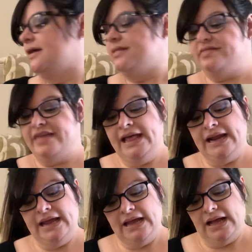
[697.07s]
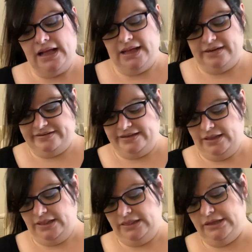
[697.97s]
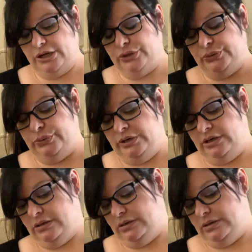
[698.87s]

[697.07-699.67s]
Then I got Lagoon.